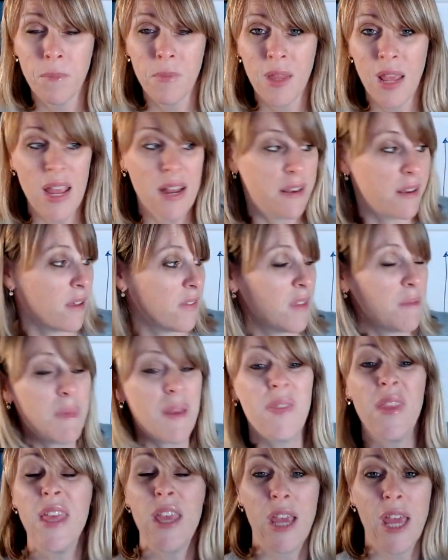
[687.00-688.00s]
it doesn't
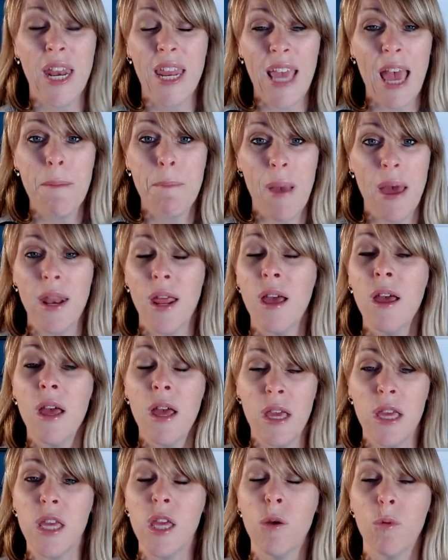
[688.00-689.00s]
mean that you're going to get better.
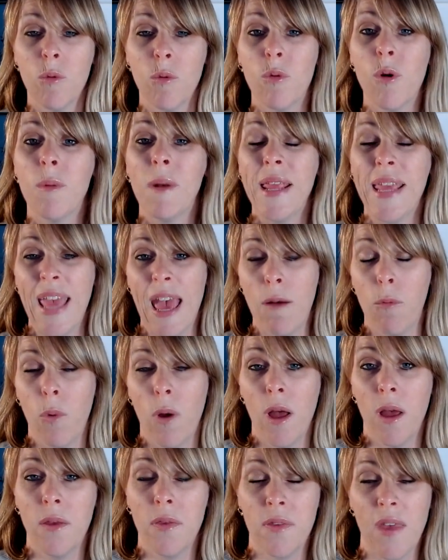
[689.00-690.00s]
You will probably get
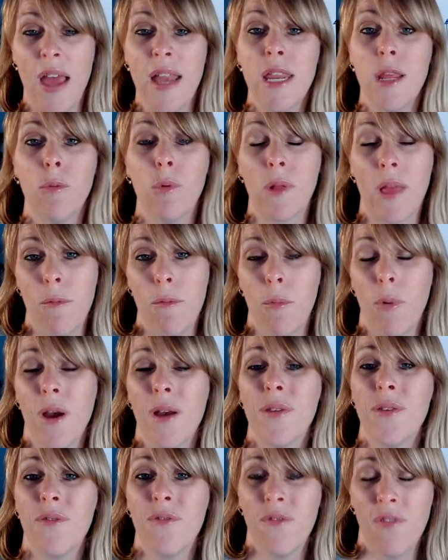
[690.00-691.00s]
worse, and you will get
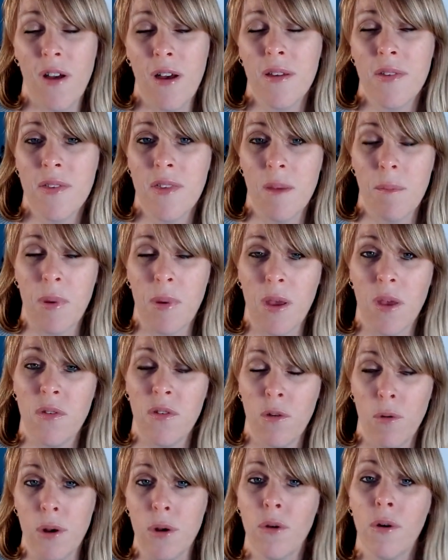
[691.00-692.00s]
worse faster because
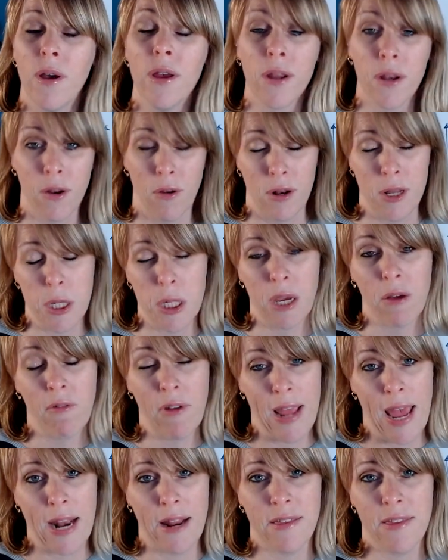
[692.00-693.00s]
you are not acknowledging
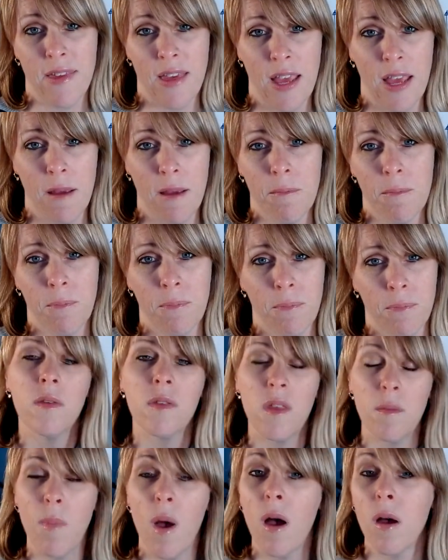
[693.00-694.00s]
reality.
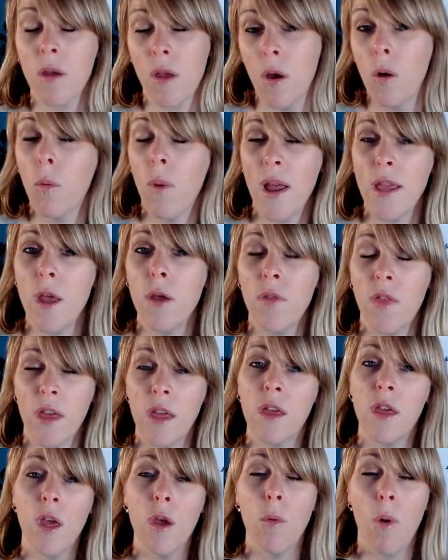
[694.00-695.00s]
So mark where you
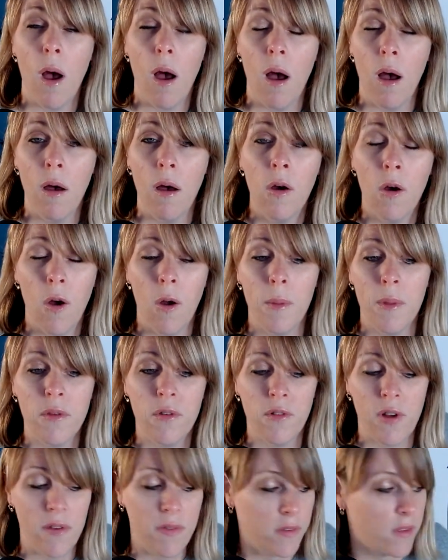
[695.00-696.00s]
think you are on the
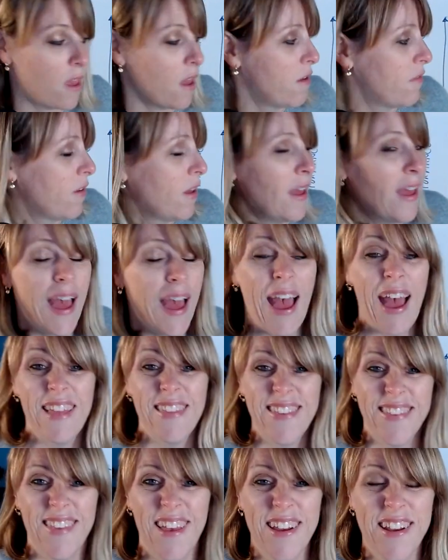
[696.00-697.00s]
stress curve.
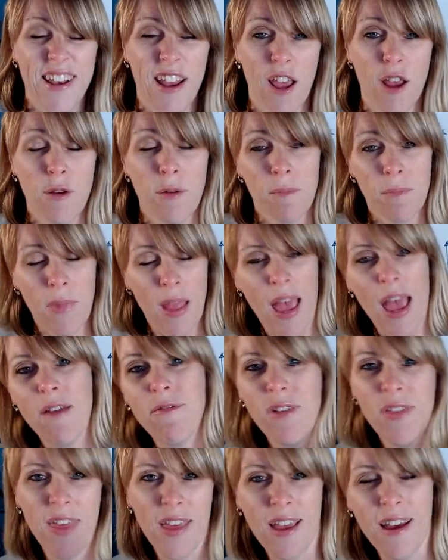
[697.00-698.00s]
And side note,
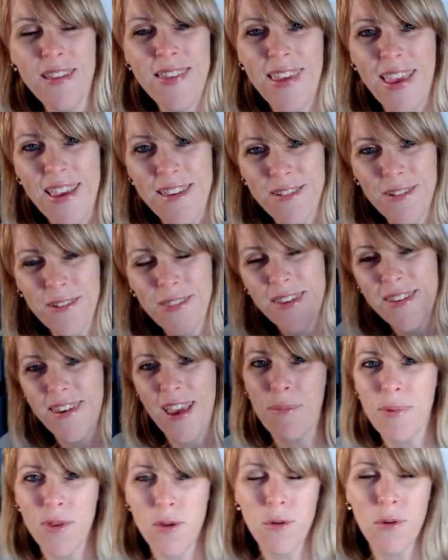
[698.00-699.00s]
everything I teach, all the
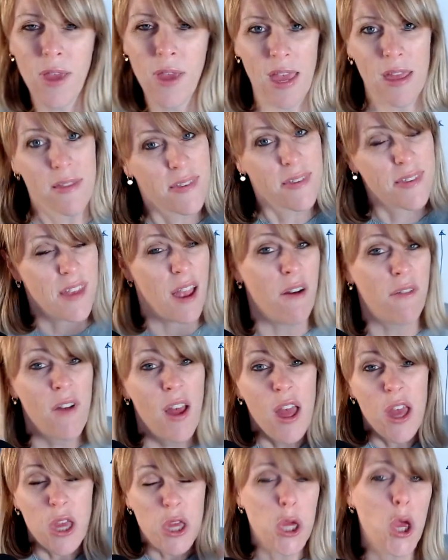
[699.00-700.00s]
Shapes toolkit and stuff,
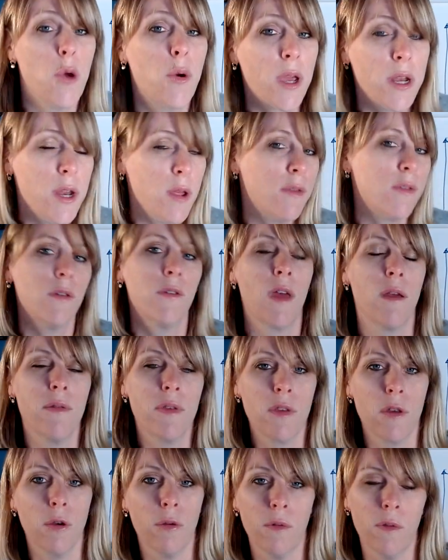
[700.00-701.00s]
you can use all
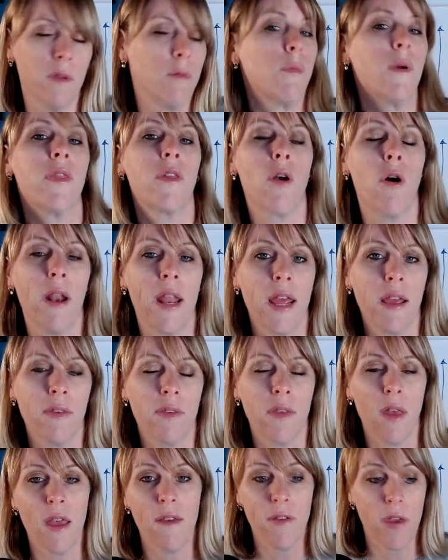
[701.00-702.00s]
those tools with colleagues.
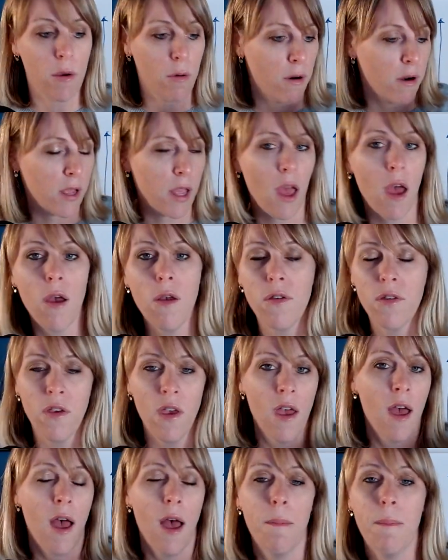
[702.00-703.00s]
So if you're a coach,
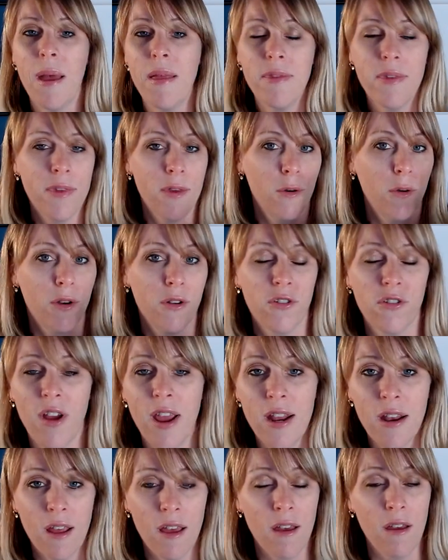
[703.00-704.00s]
a mentor, a
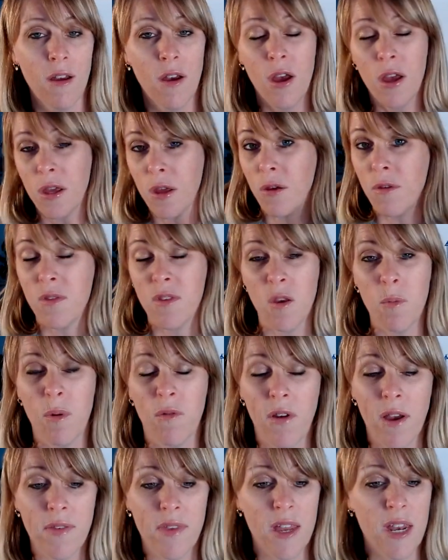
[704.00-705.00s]
trainer, you
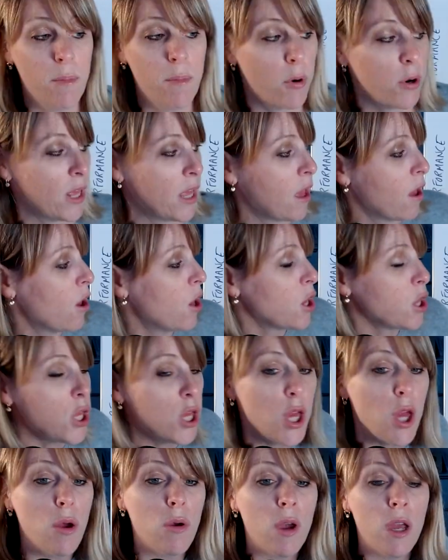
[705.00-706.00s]
supervise anybody,
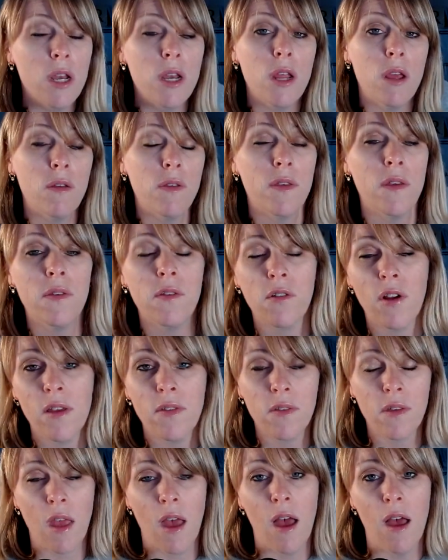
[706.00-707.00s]
you can use this
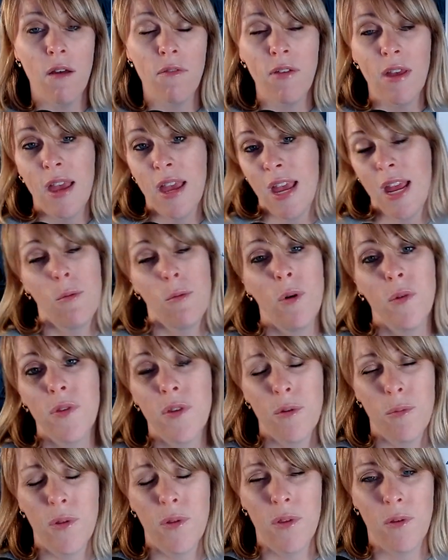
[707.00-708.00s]
stress curve in
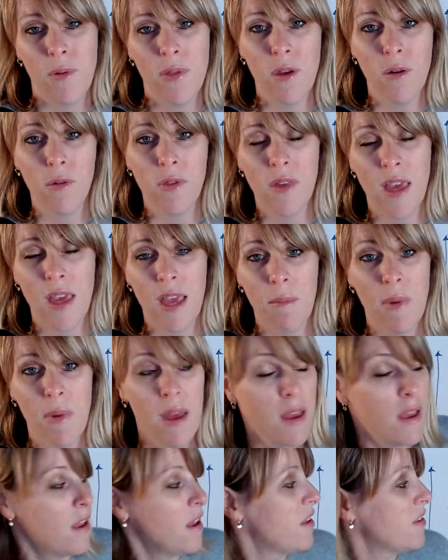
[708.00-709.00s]
one-to-ones with your team.
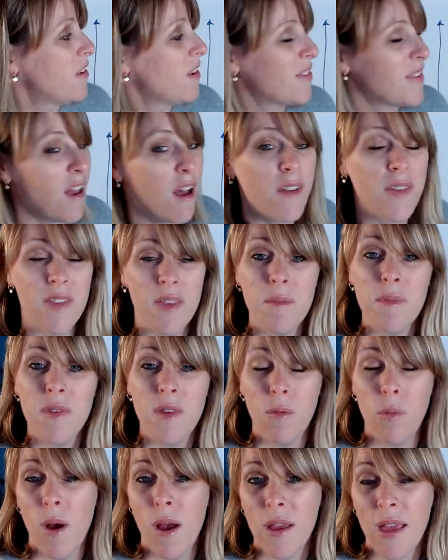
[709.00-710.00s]
Just ask them
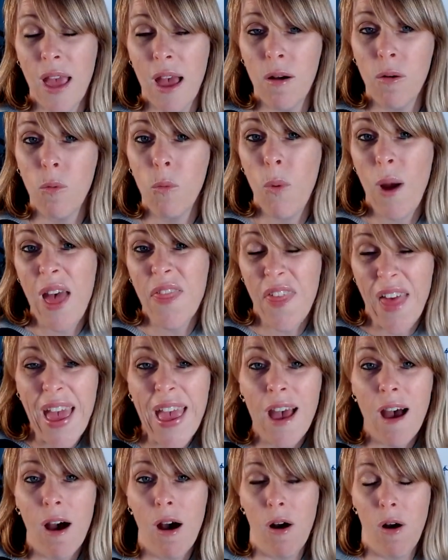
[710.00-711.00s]
to work out where
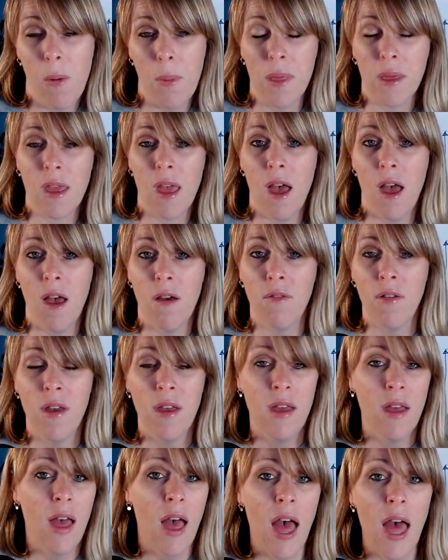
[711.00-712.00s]
they are on the curve
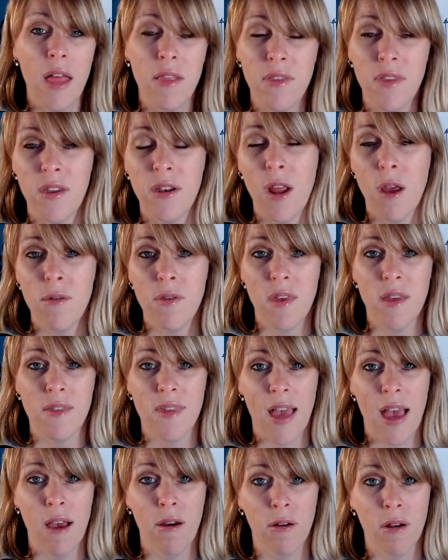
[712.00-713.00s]
and to note it
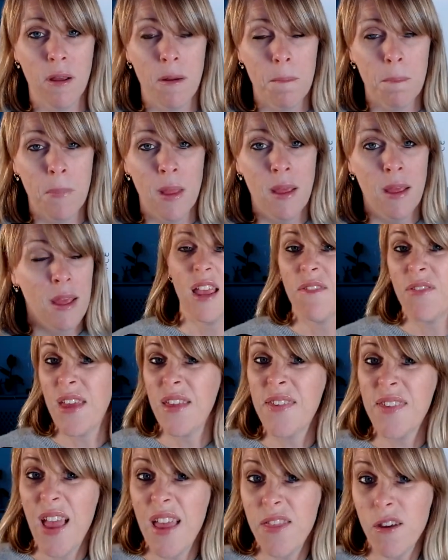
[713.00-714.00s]
down. If they
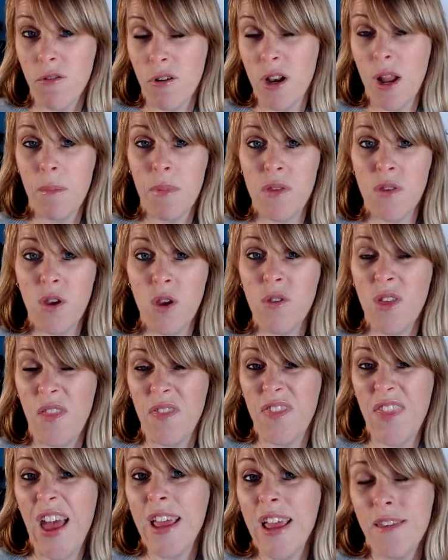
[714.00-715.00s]
say they're at number 2,
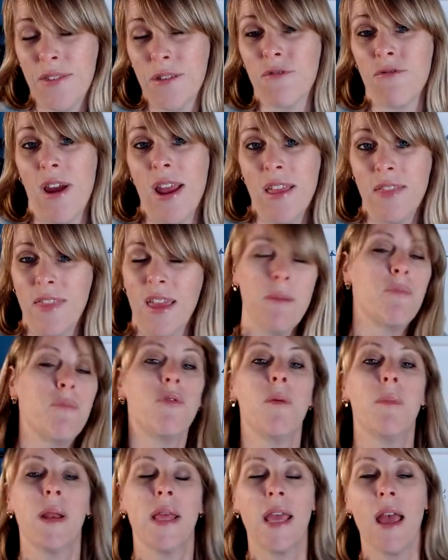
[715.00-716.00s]
then that is great. They
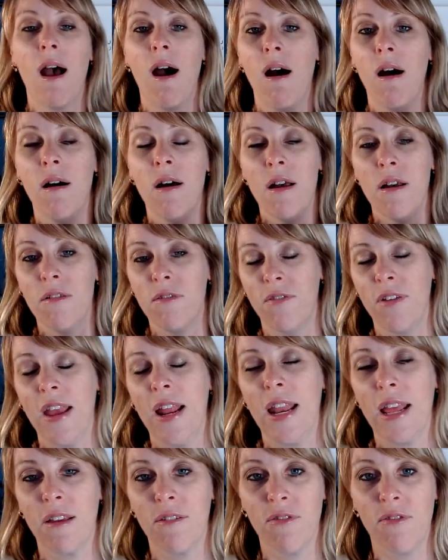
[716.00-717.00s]
probably are
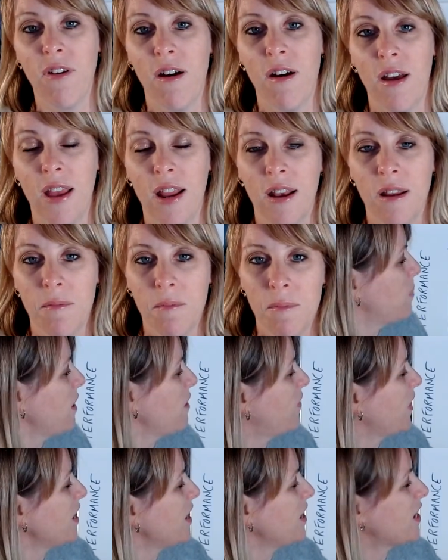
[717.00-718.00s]
feeling fine.
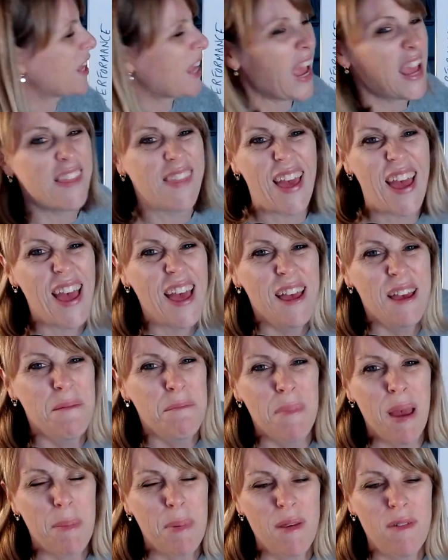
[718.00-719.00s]
If they indicate they're
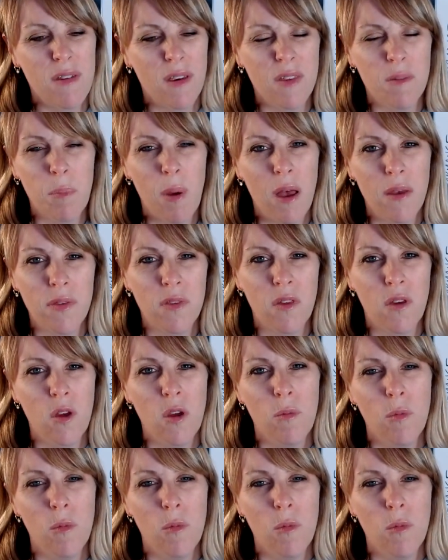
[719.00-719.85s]
maybe just past 2,